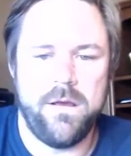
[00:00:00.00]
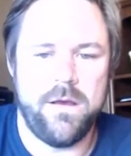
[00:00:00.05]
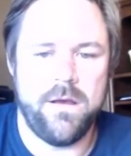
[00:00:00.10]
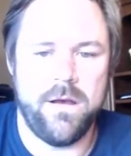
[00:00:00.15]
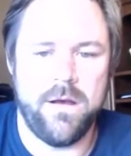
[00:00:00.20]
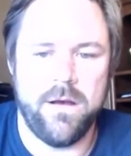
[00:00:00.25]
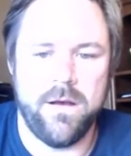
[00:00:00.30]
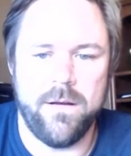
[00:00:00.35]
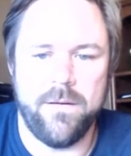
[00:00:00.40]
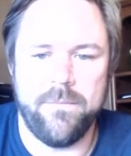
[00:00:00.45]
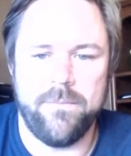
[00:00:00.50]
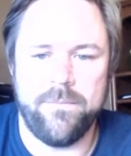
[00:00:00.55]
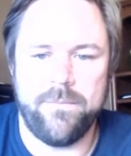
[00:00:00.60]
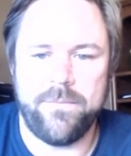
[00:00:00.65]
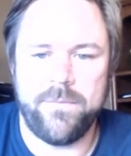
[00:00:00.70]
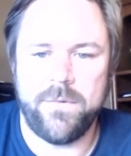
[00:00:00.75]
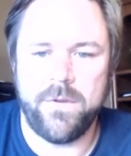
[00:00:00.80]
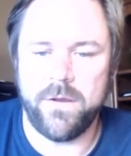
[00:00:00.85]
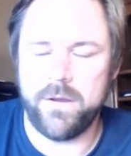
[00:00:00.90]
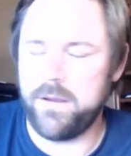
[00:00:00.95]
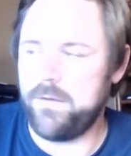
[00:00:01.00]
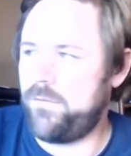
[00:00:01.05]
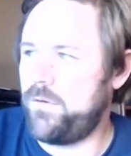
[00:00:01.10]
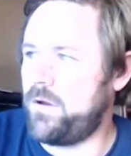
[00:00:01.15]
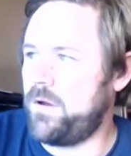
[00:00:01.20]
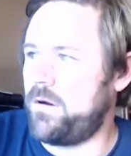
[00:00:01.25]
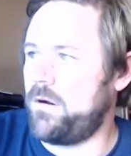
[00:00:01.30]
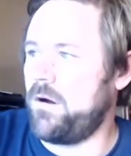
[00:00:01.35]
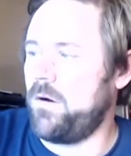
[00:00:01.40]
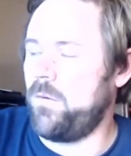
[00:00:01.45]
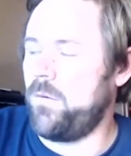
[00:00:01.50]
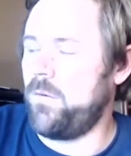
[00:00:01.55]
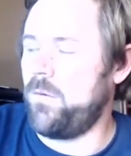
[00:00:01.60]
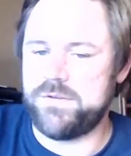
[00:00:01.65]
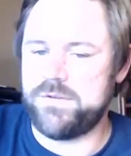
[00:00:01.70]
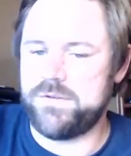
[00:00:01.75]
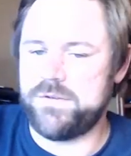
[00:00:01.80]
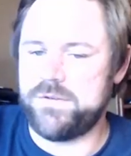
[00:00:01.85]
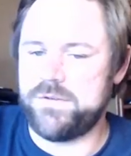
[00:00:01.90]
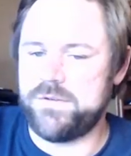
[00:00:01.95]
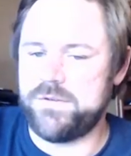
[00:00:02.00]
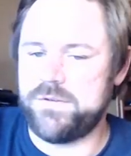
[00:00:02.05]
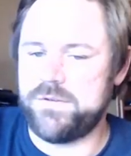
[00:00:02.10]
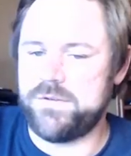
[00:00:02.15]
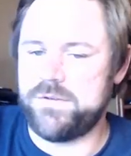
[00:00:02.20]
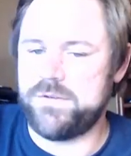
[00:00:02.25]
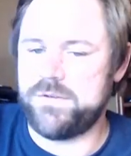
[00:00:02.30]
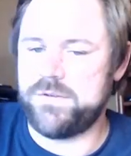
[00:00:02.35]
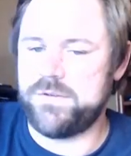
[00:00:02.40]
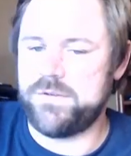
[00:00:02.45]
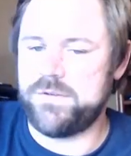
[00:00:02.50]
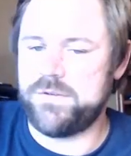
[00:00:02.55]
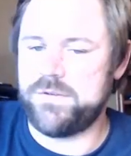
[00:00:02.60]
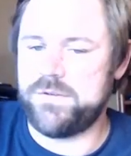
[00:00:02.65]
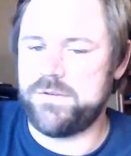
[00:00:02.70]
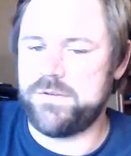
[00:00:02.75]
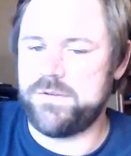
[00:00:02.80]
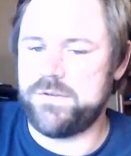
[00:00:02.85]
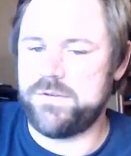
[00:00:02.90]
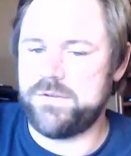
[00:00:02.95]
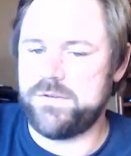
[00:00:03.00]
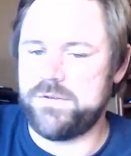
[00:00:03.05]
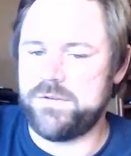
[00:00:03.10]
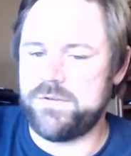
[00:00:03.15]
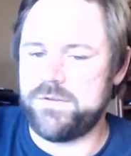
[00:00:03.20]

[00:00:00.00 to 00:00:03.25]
Um, if you go to our website at seedtospoon.net,